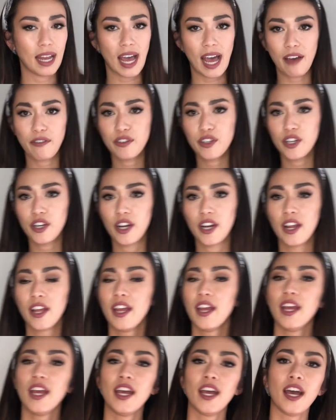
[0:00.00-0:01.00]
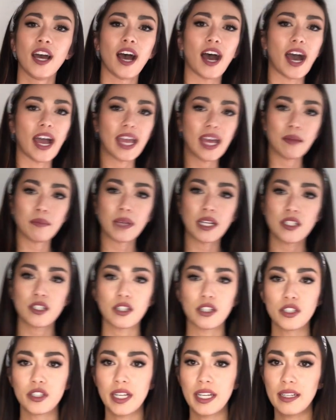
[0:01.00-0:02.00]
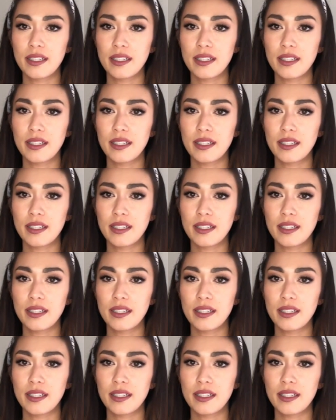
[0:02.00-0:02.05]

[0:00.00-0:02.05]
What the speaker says: after I had my surgery.